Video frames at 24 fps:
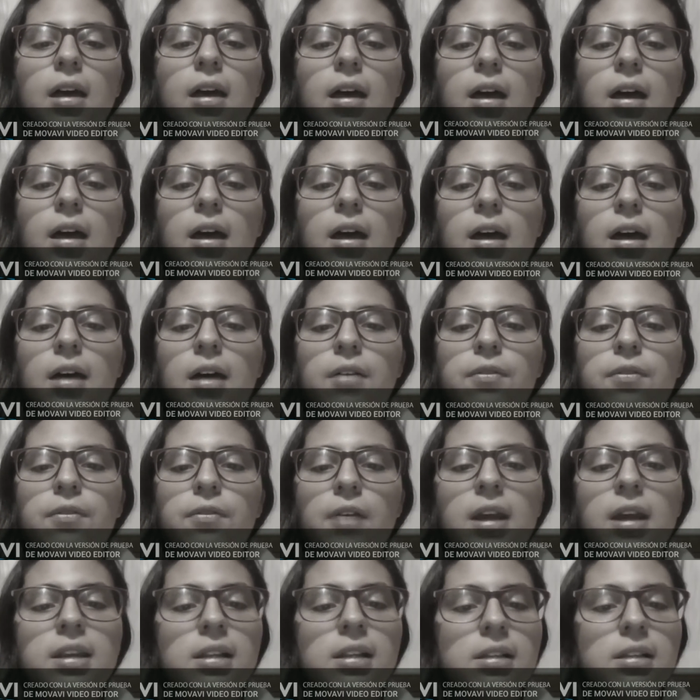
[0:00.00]

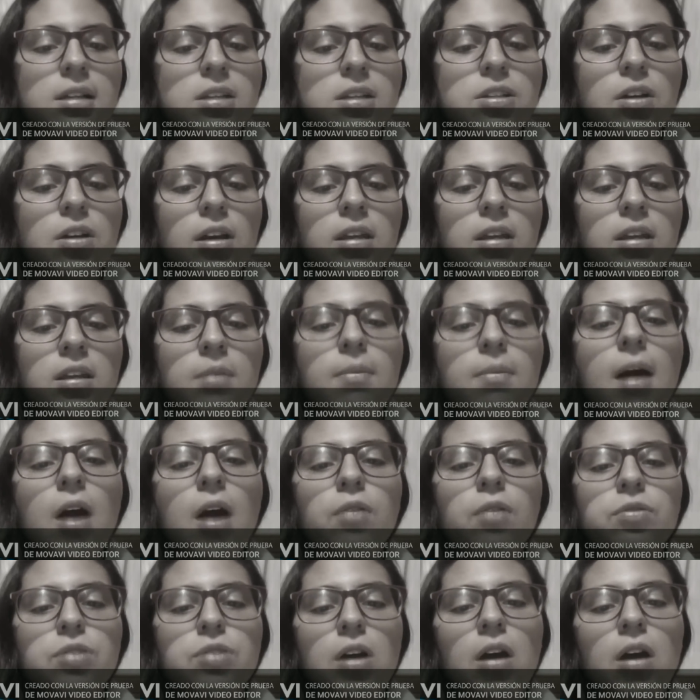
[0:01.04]
Finally, talking
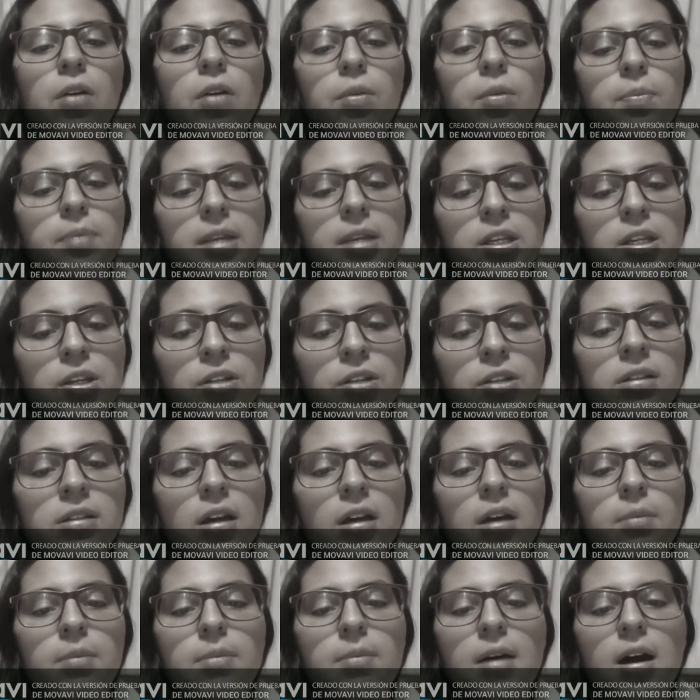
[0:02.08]
about our
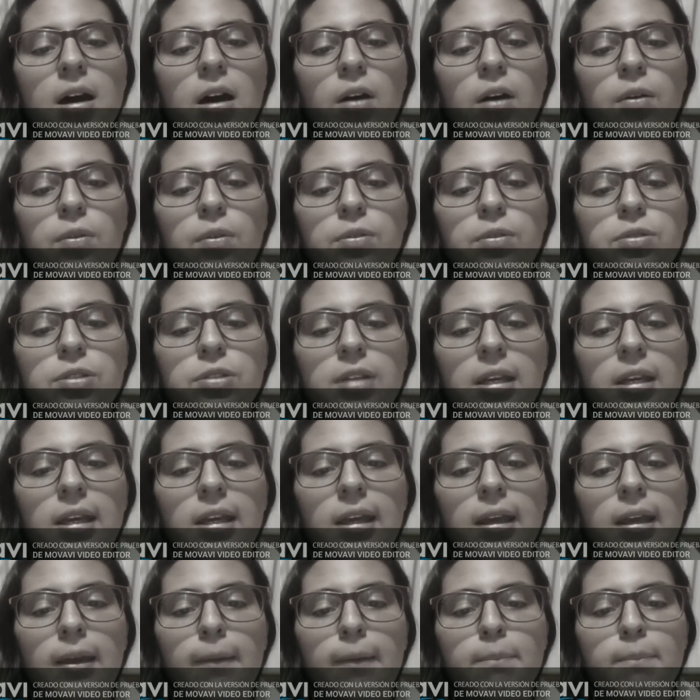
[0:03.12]
opinion about
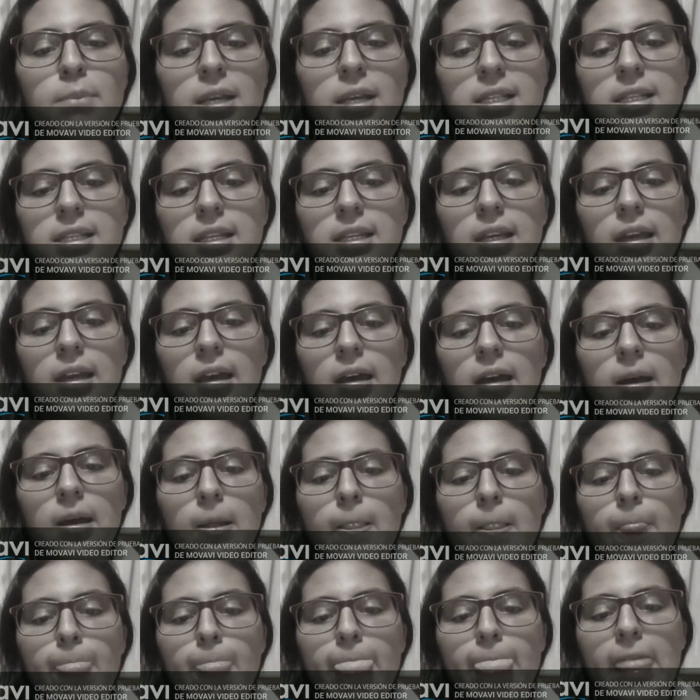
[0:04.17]

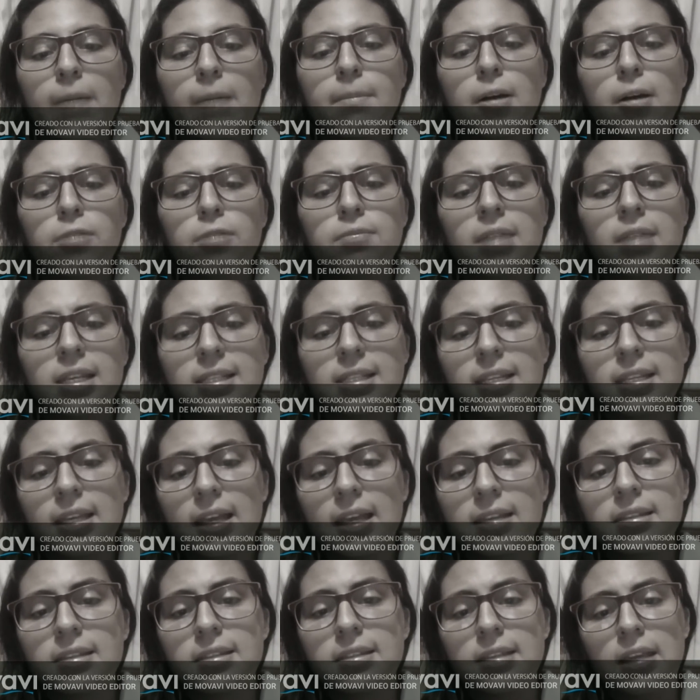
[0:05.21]
Mexicans
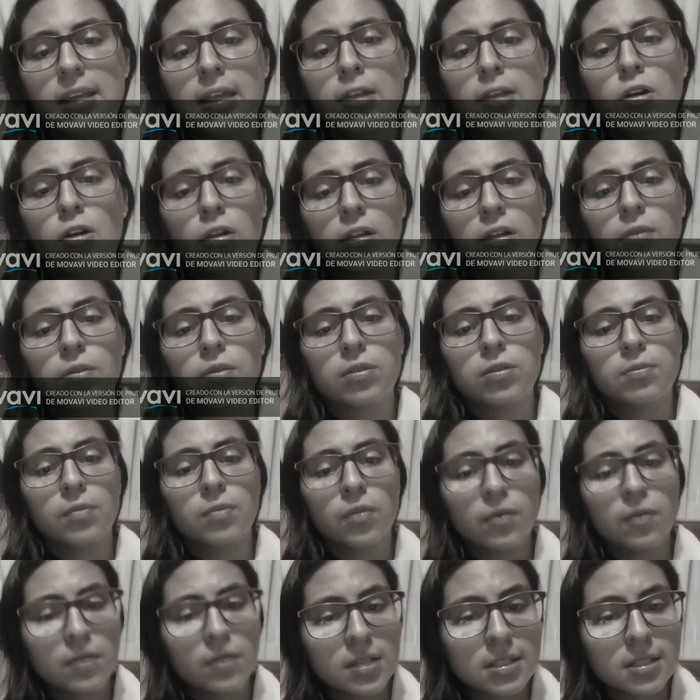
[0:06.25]
in Hollywood
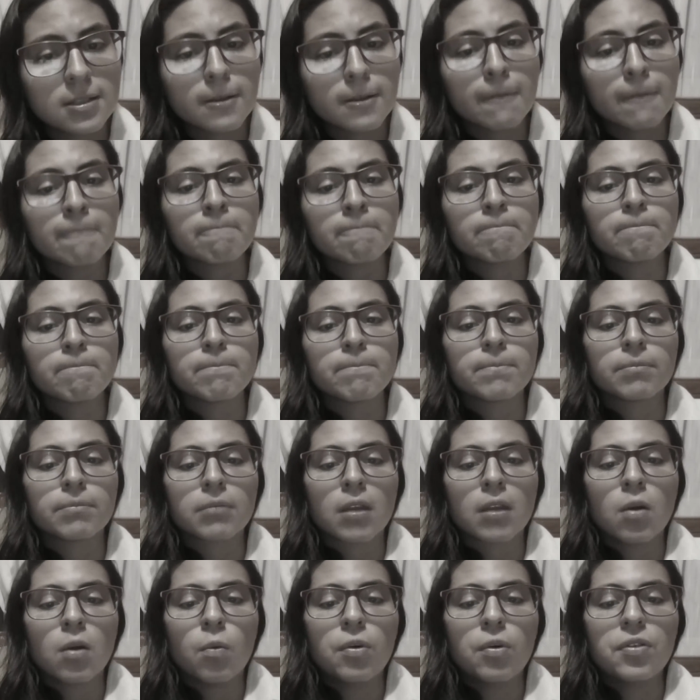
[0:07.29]
movies,
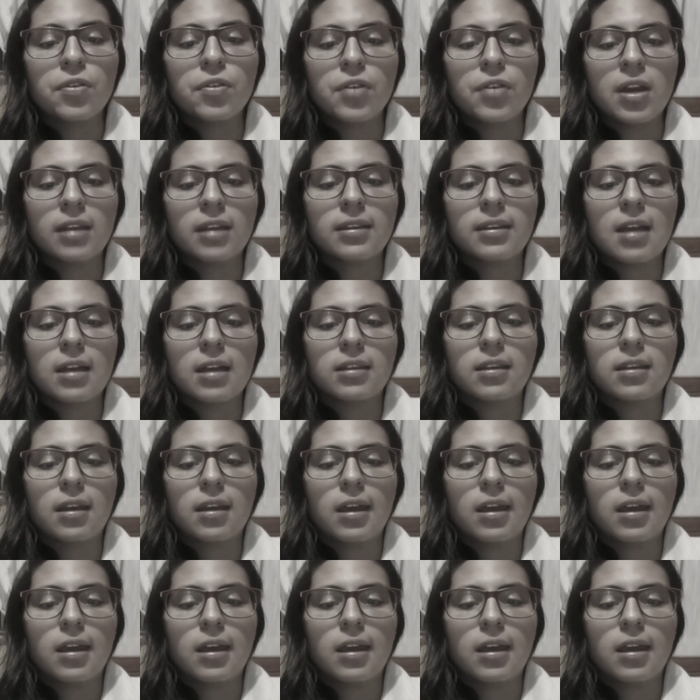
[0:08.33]
we think that